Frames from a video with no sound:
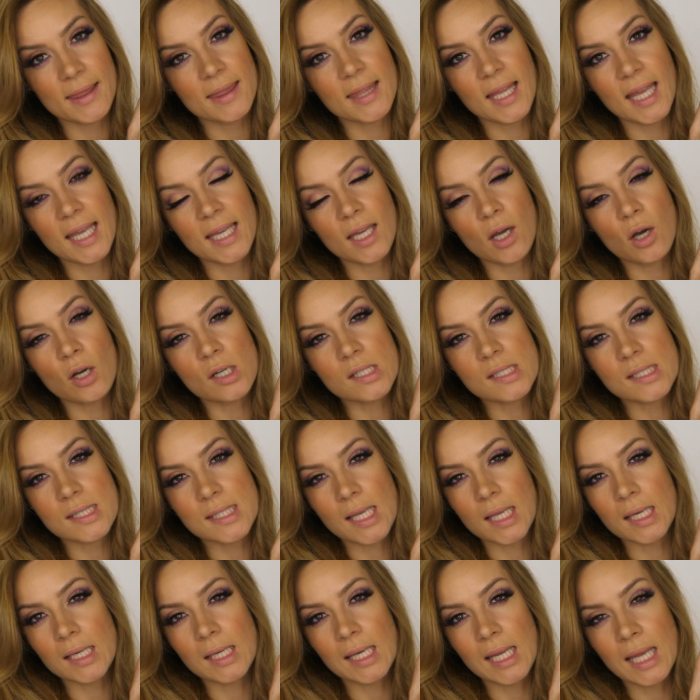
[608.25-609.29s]
and they are
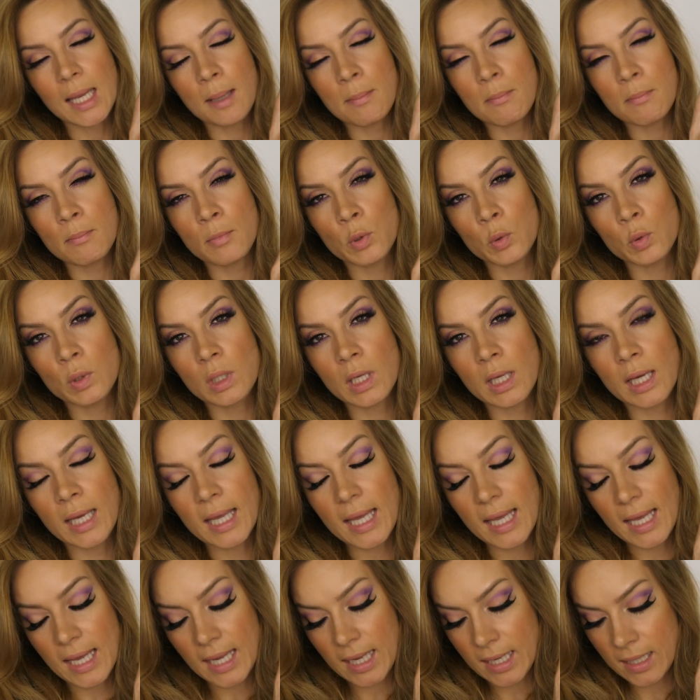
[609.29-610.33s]
Sunlit, Moonlight
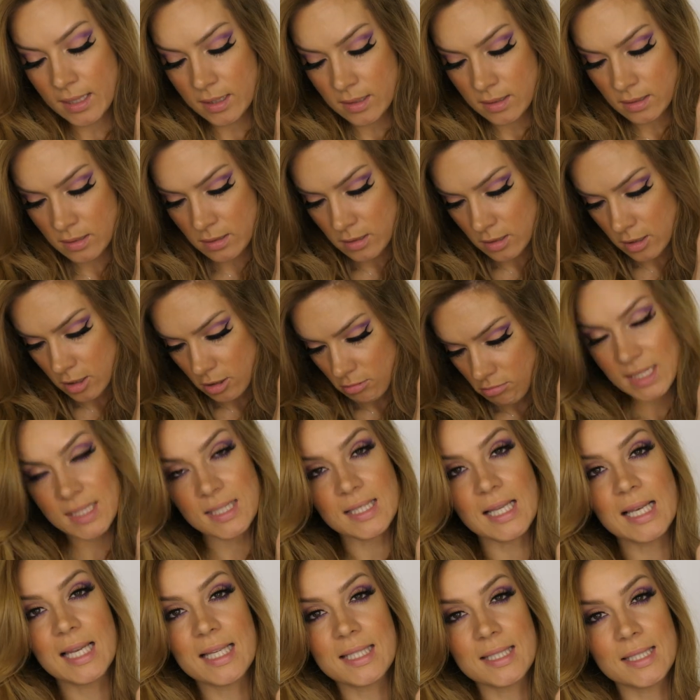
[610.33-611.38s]
and
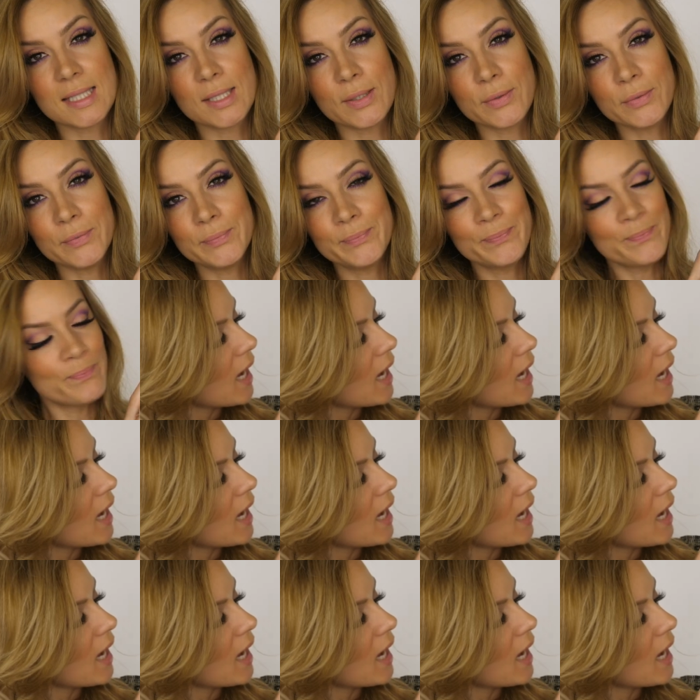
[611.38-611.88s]
Celestial.